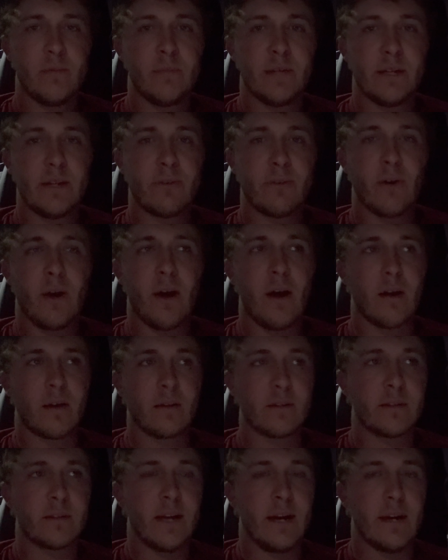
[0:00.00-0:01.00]
rock
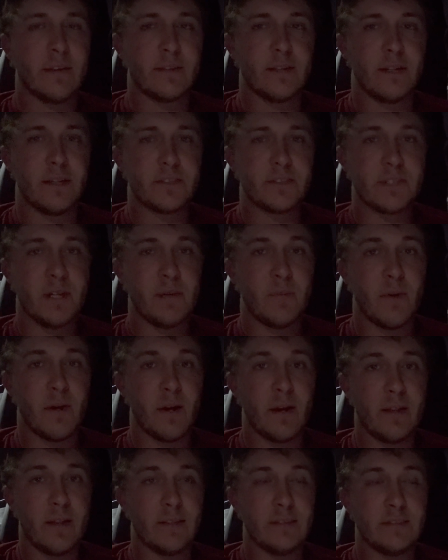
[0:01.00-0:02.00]
out there
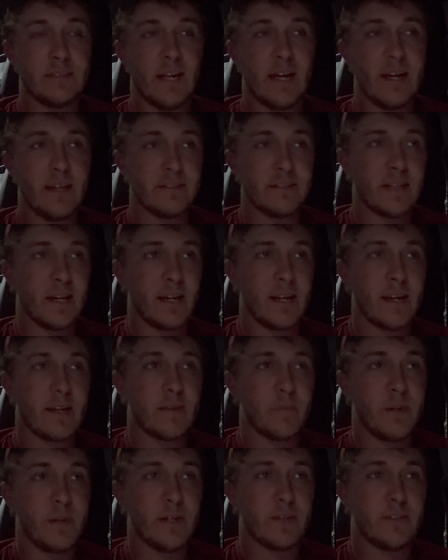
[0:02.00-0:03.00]
somewhere that sounds like it
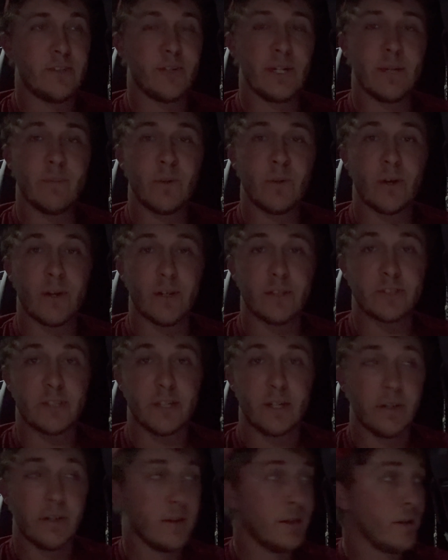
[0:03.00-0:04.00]
could be a dream
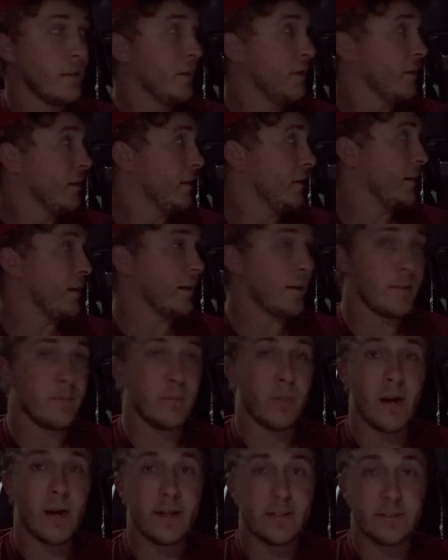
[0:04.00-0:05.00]
crusher. It could
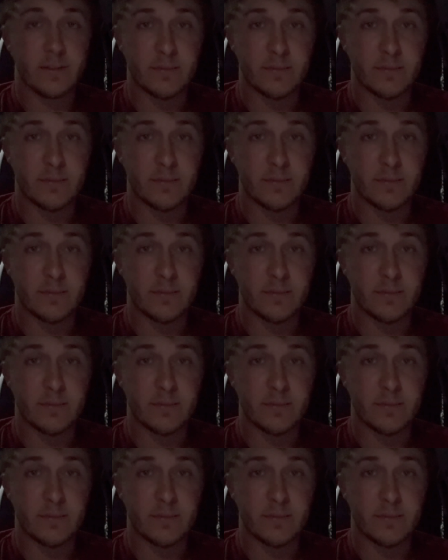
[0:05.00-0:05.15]
break some